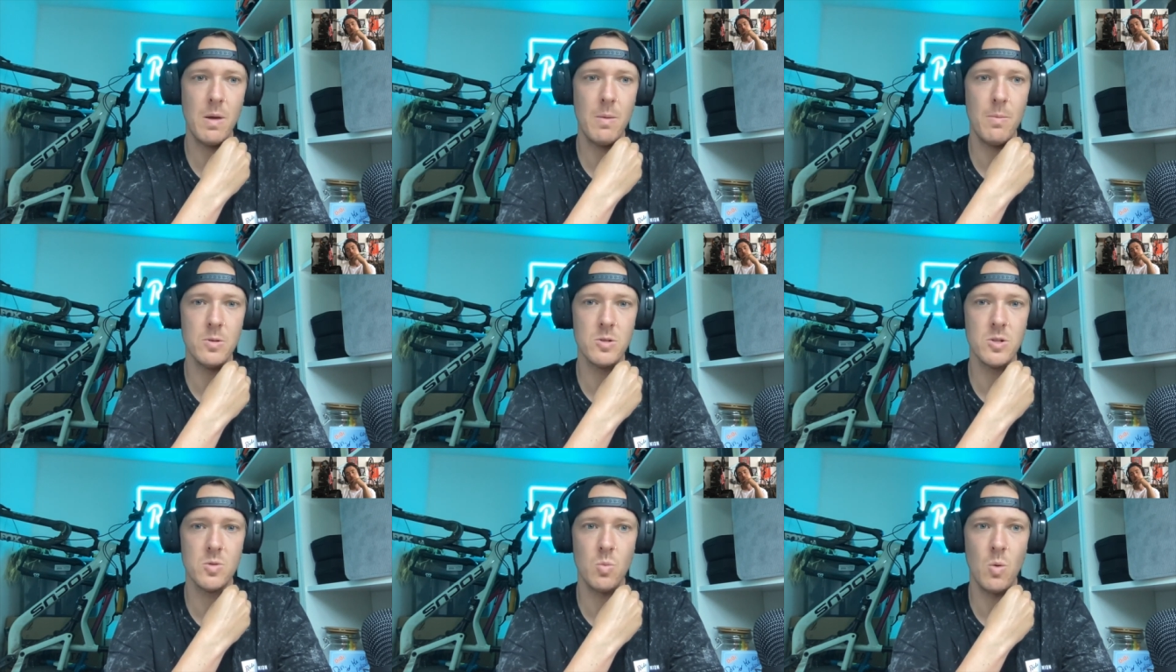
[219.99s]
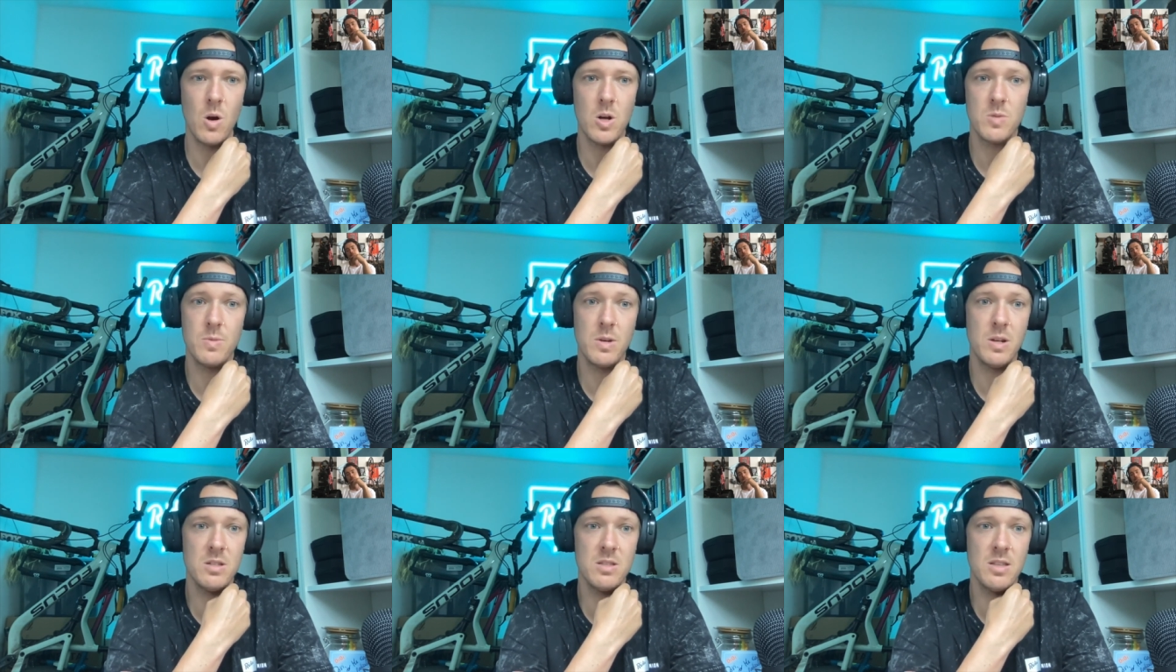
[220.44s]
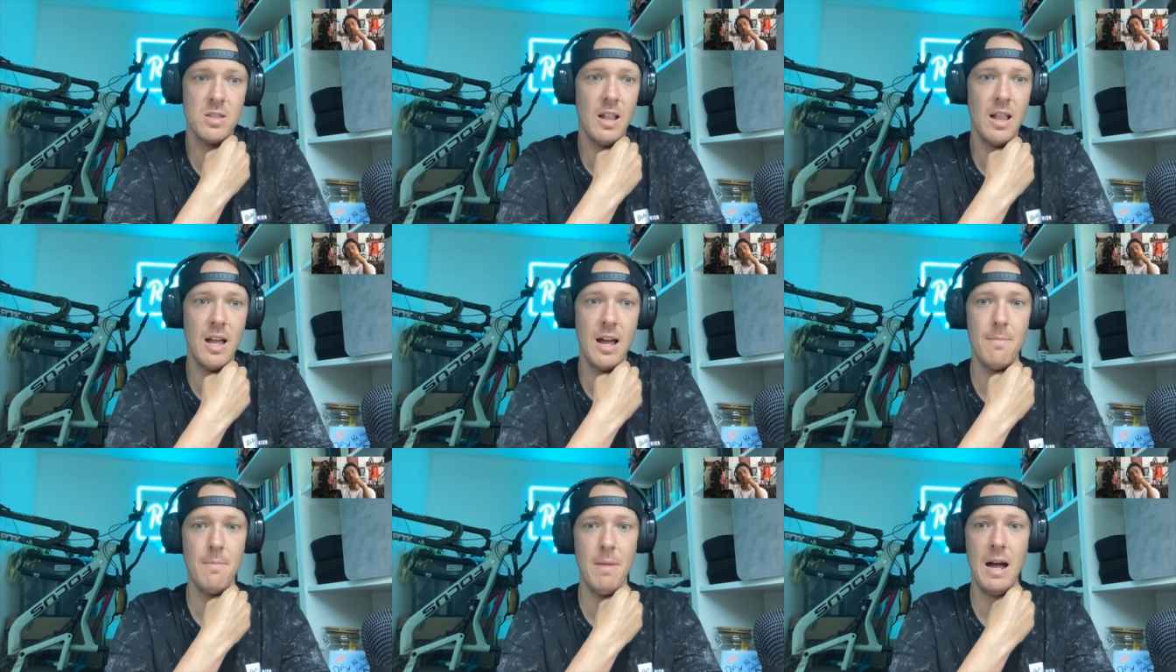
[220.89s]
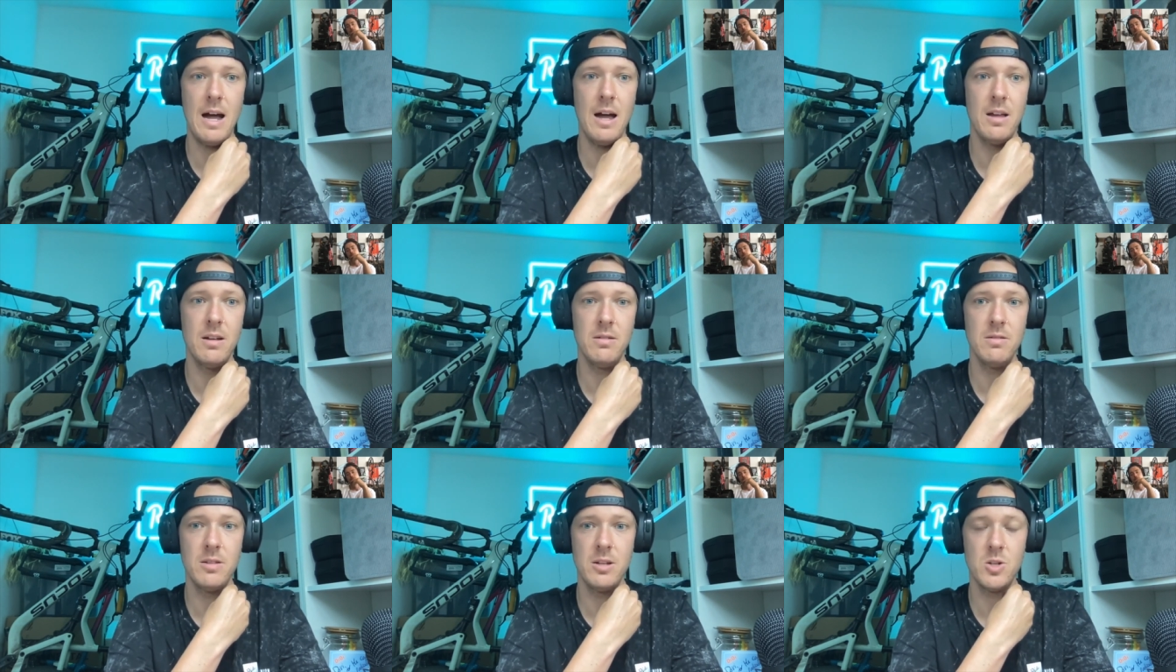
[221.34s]
People just watch because they like
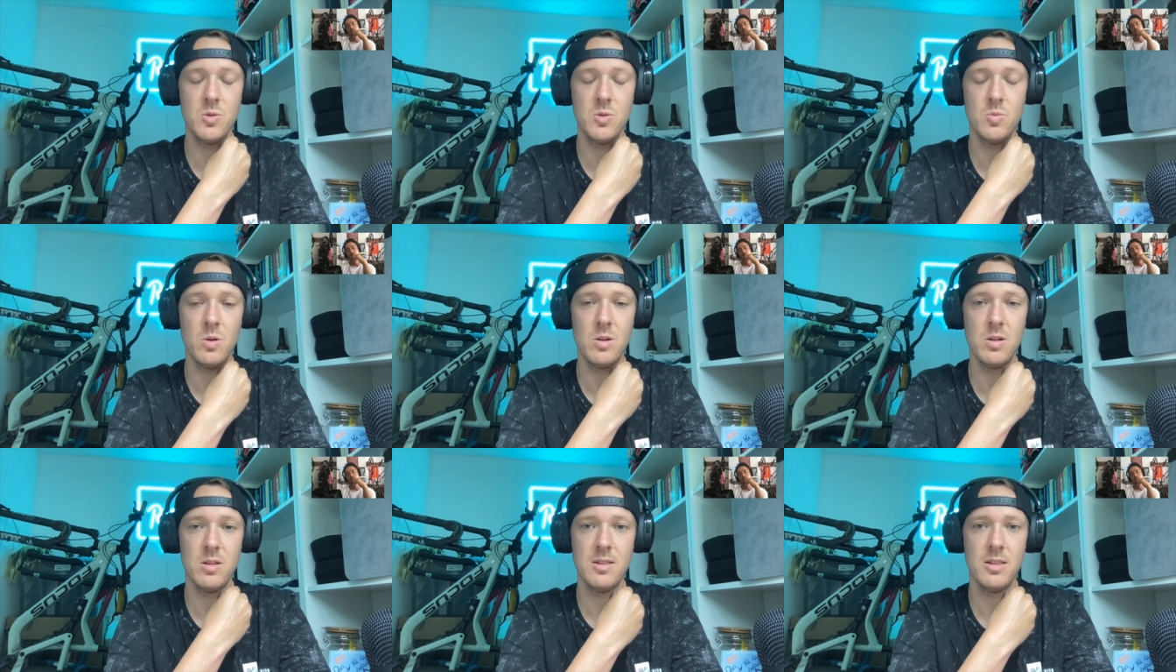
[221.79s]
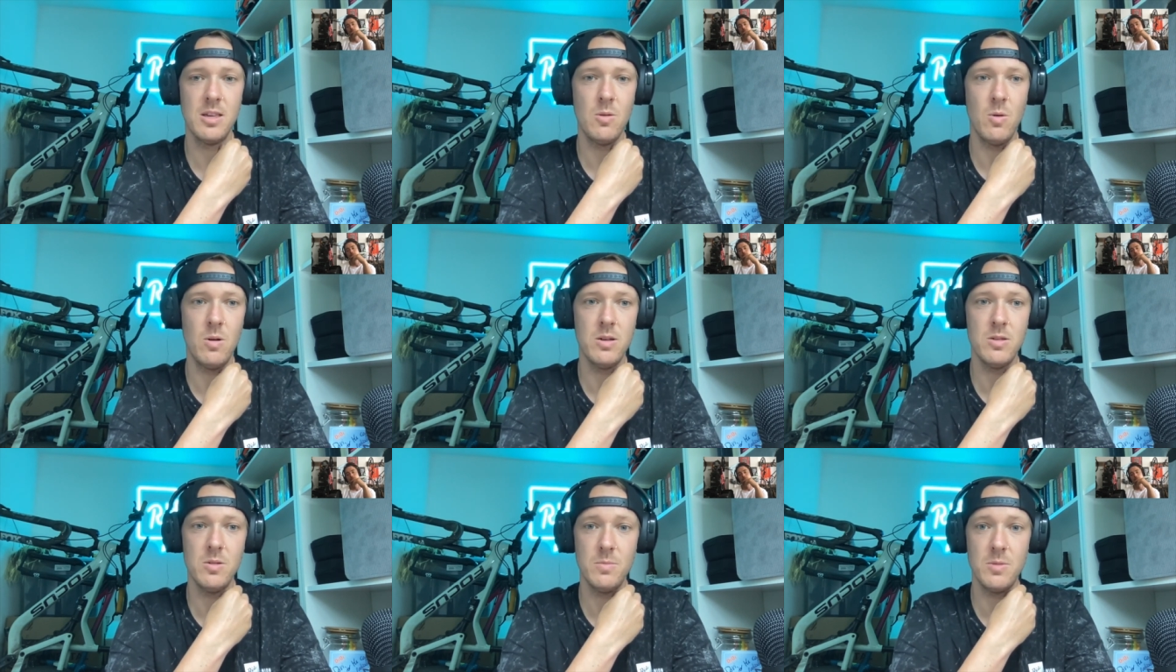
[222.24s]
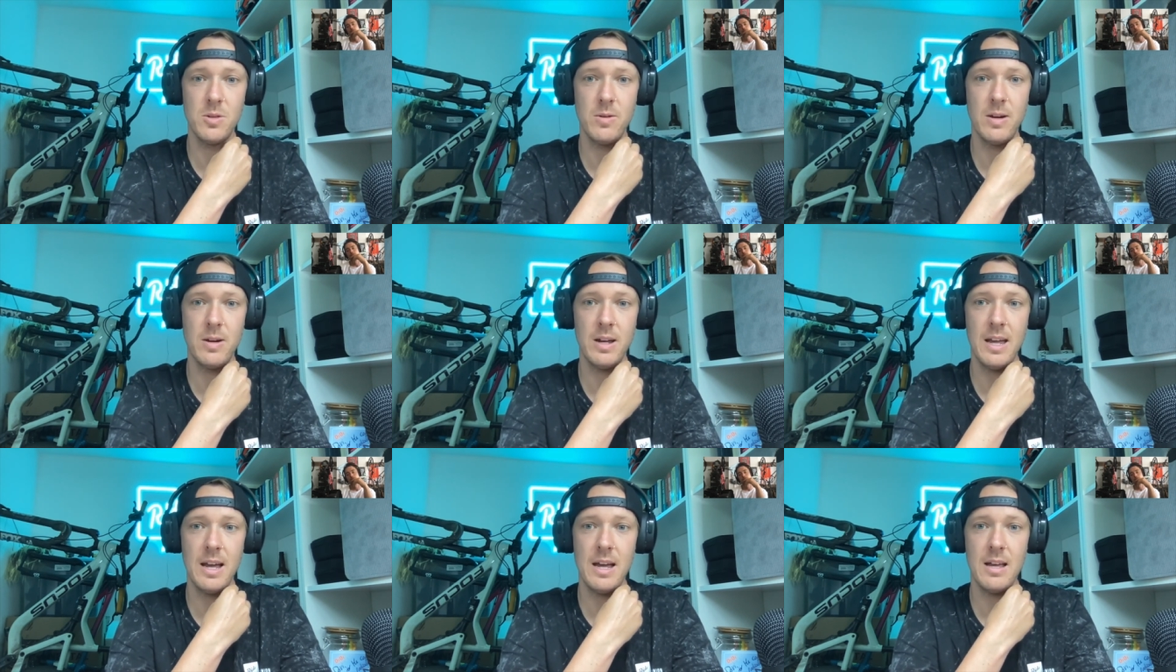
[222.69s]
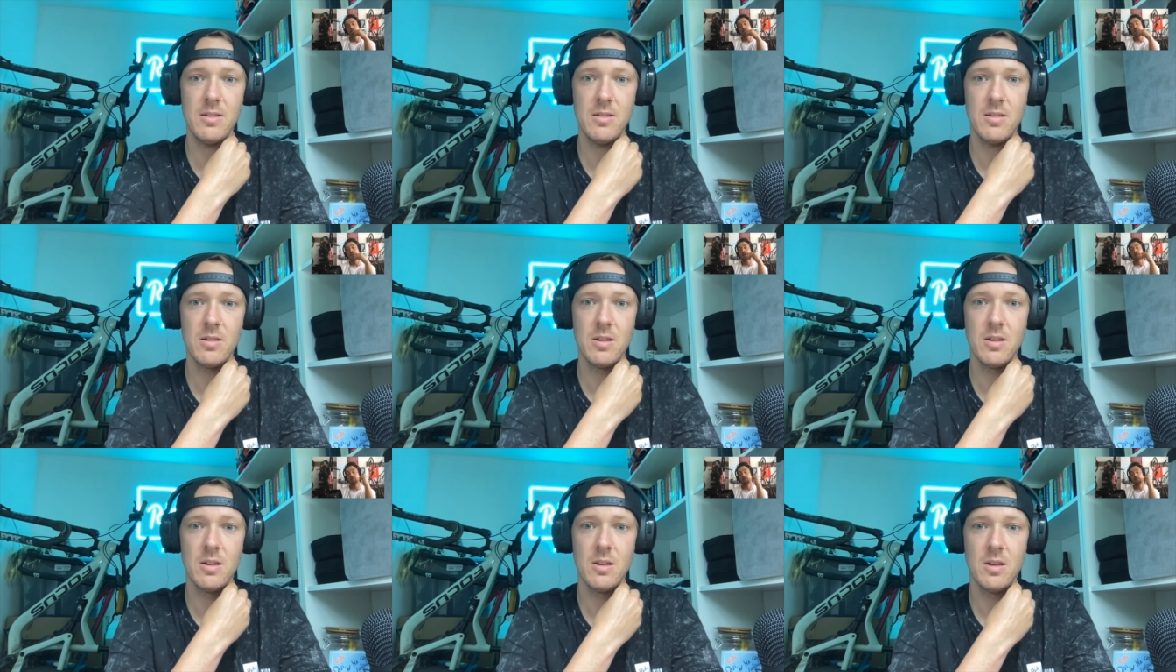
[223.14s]
Matt and they just want to see what he's up to. I guess.
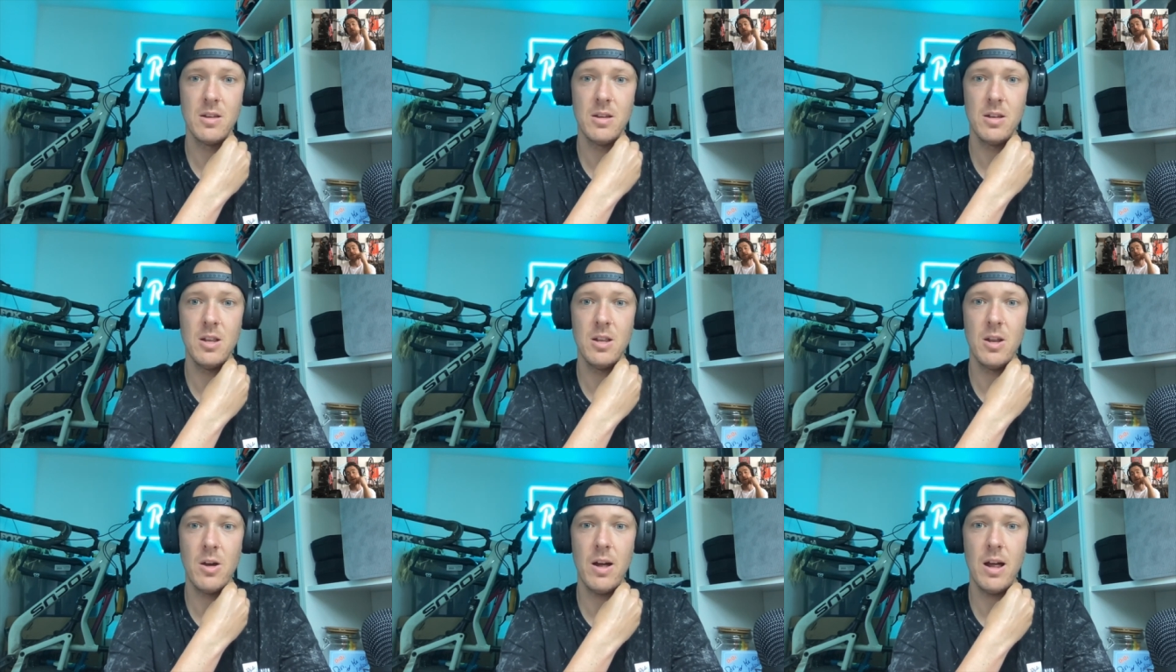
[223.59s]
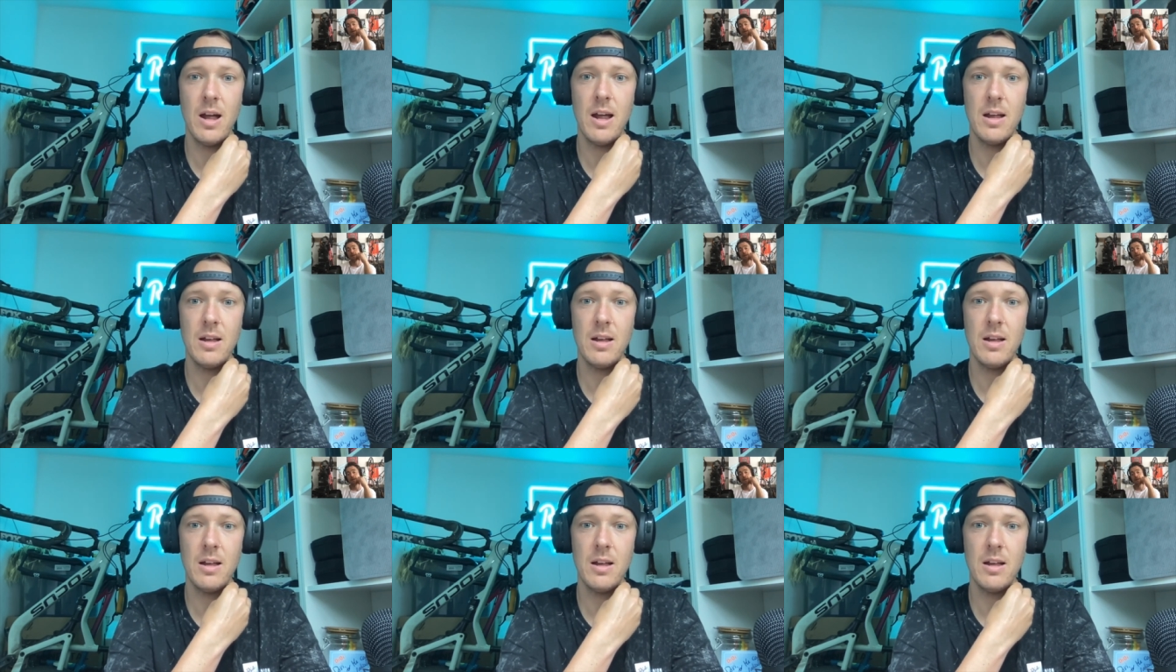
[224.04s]
Yeah, that's right. You know, yeah.